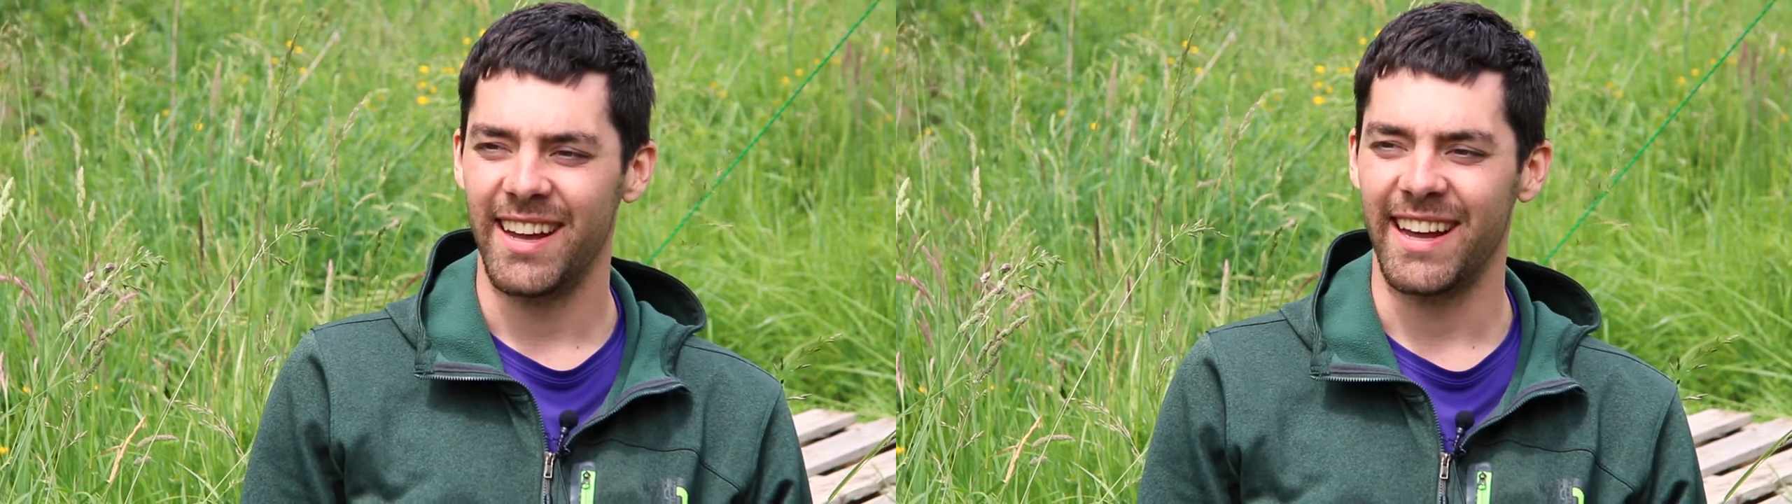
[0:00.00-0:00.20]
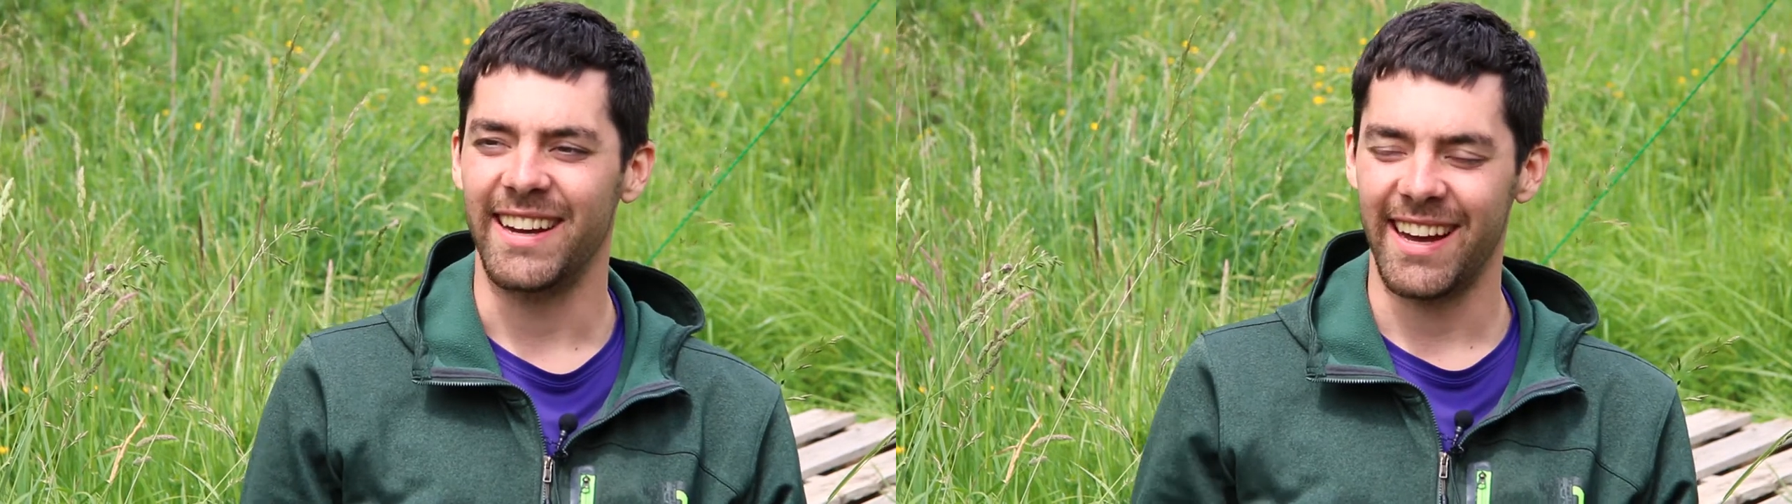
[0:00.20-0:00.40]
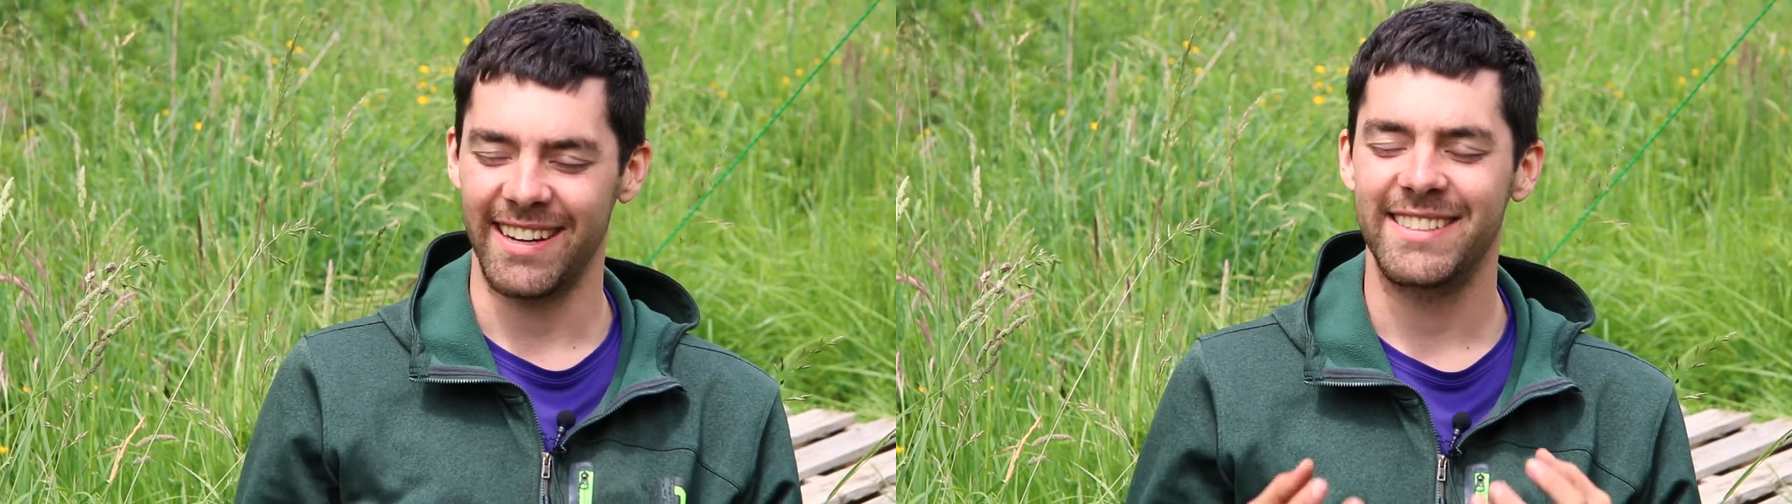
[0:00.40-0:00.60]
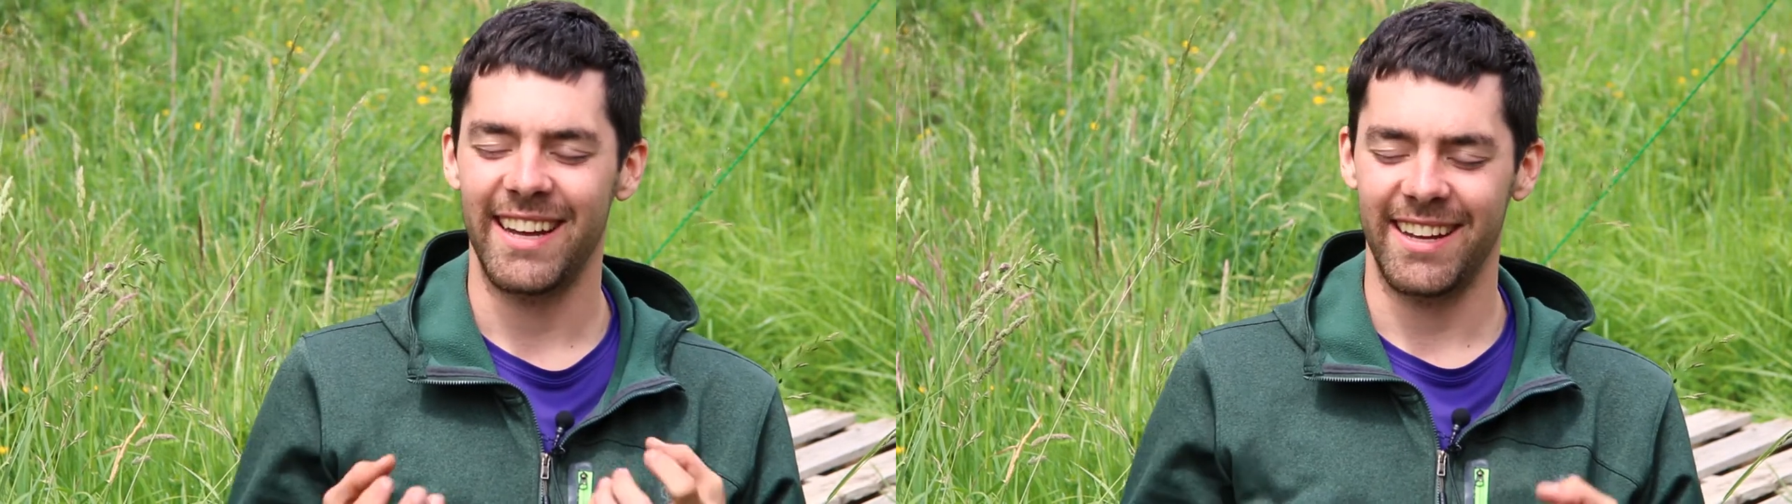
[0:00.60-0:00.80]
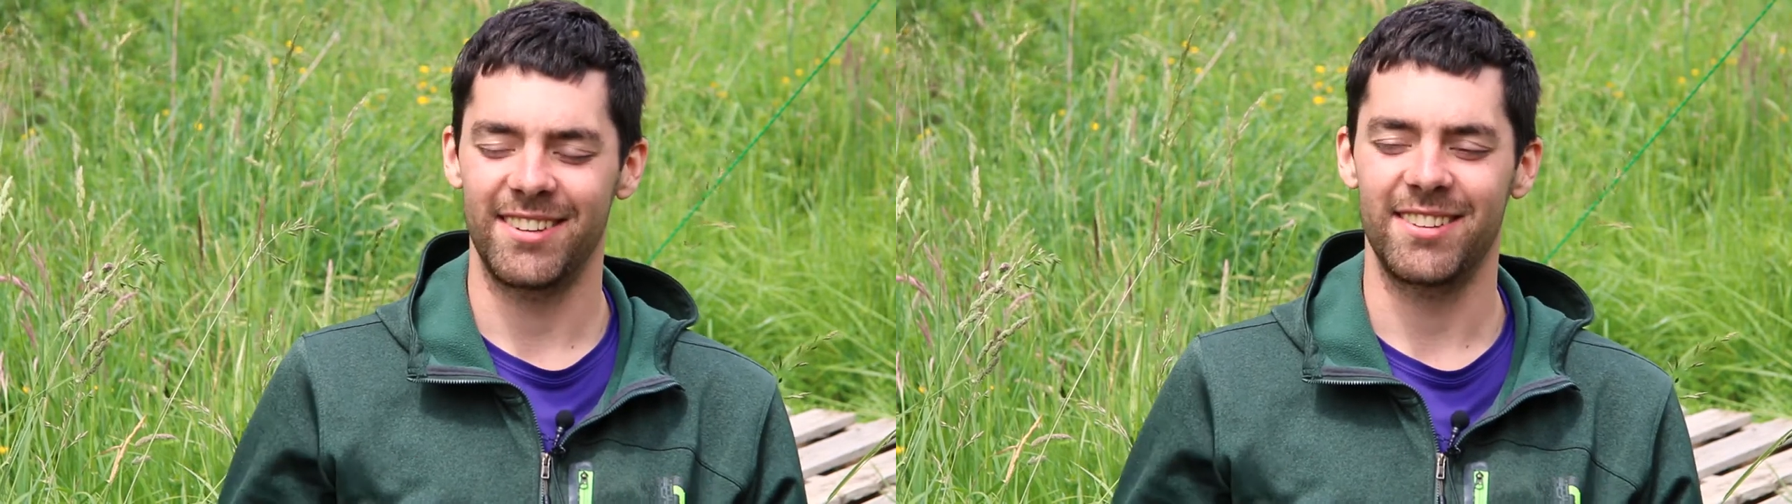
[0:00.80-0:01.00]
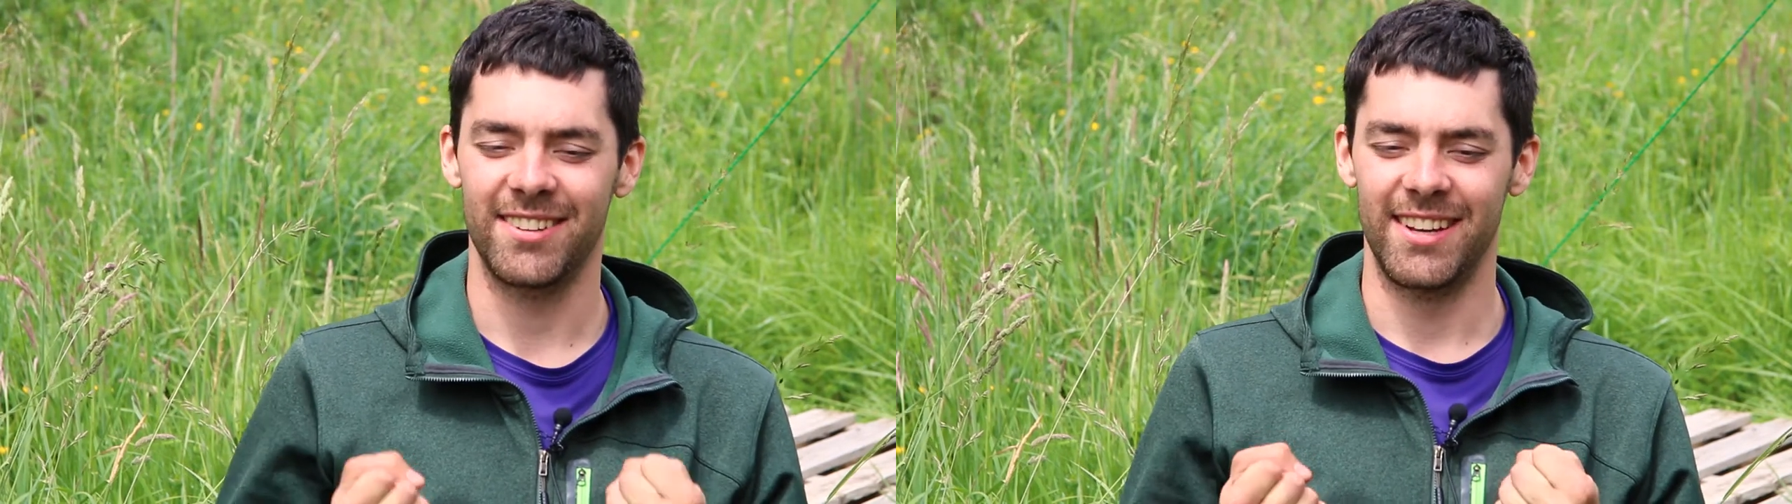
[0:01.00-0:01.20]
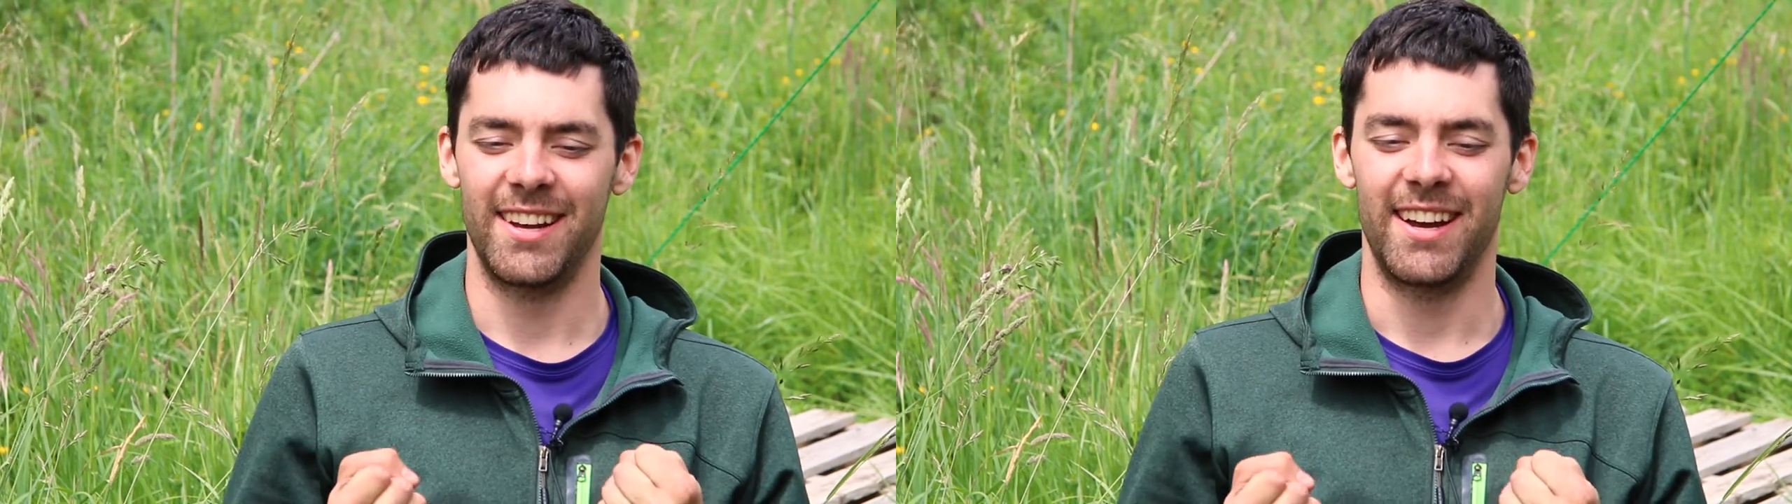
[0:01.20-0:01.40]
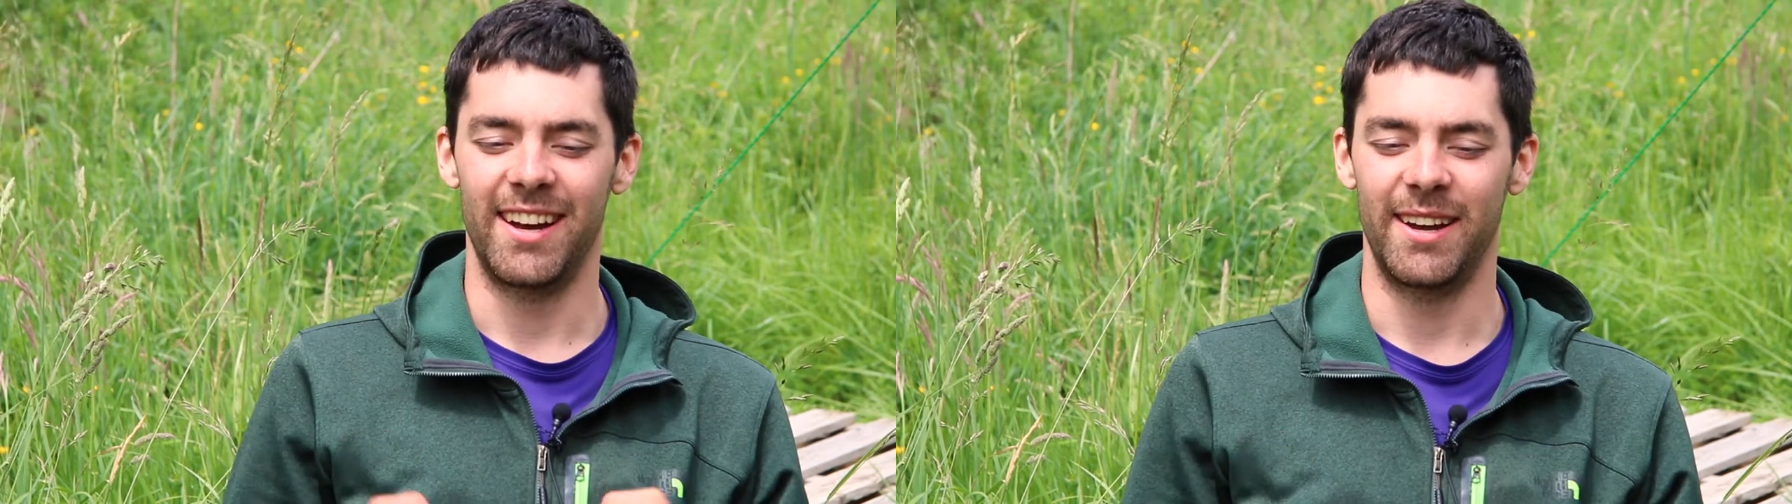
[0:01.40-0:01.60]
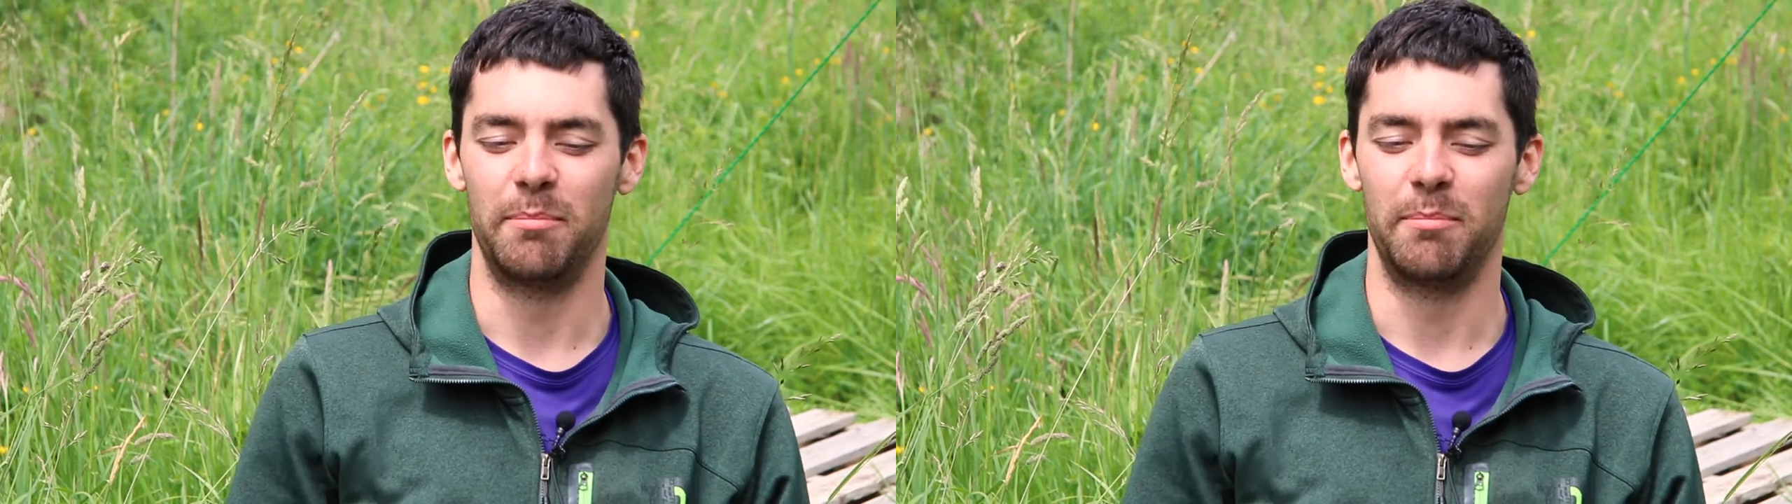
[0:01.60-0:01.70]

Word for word: And it kind of takes a